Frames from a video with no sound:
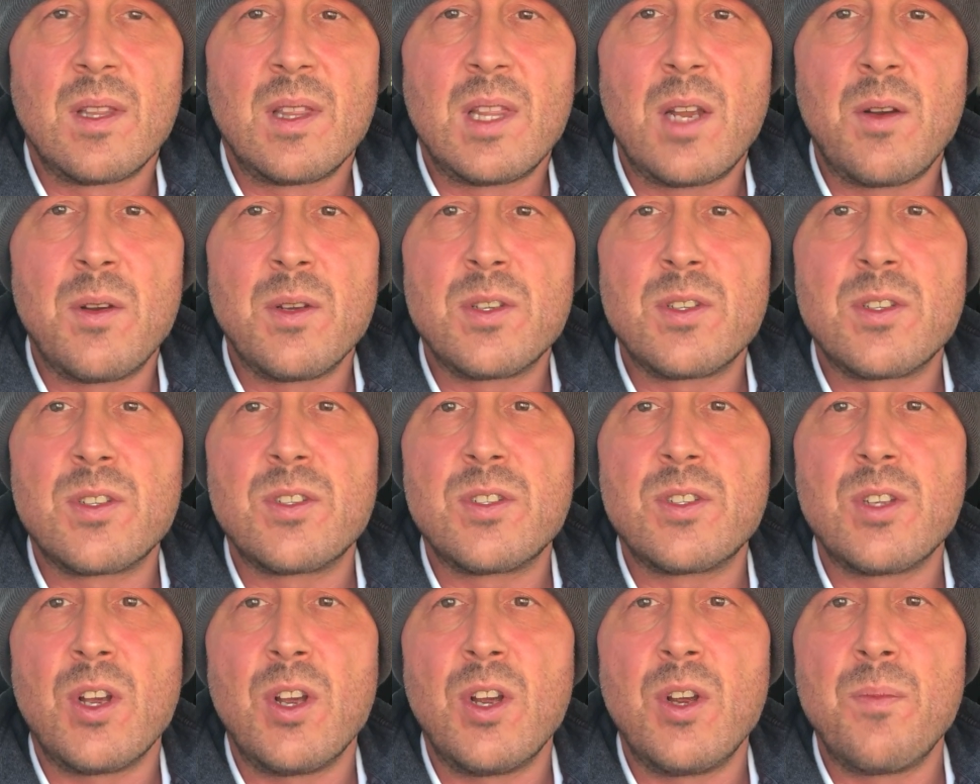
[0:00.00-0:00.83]
There is
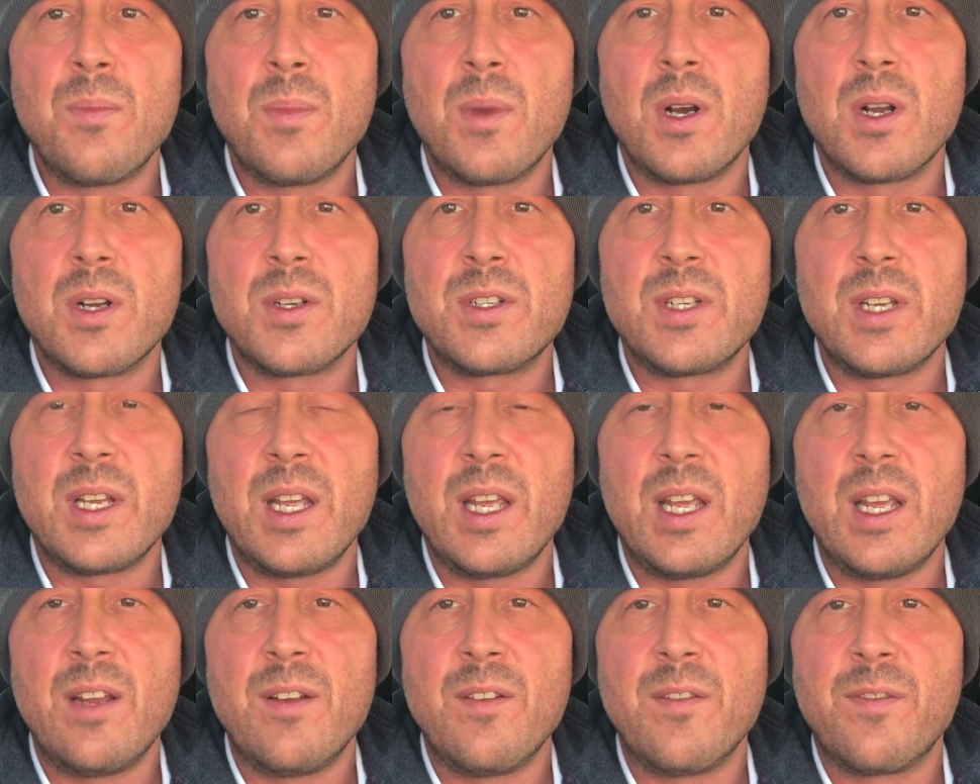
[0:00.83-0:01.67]
so much
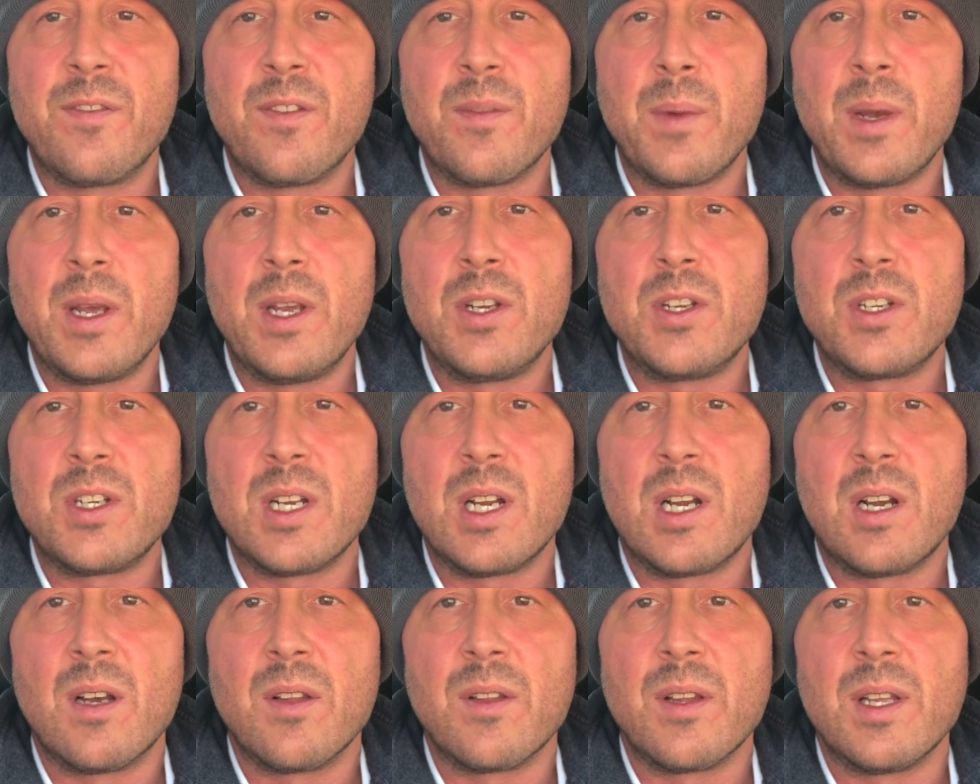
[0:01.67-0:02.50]
information
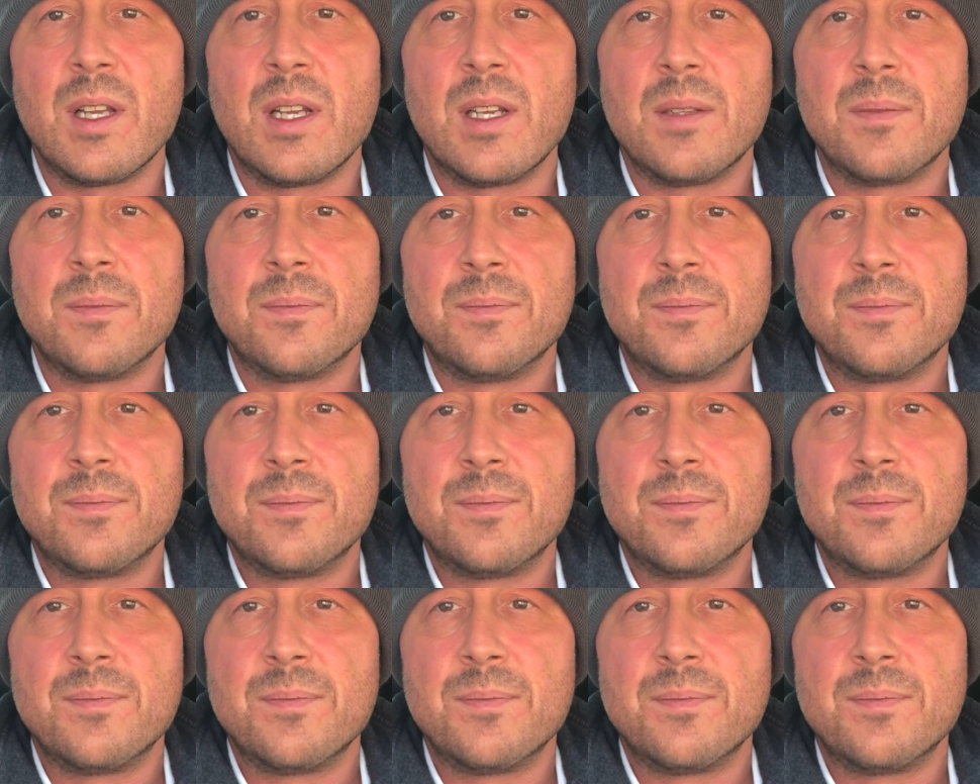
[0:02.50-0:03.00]
out there.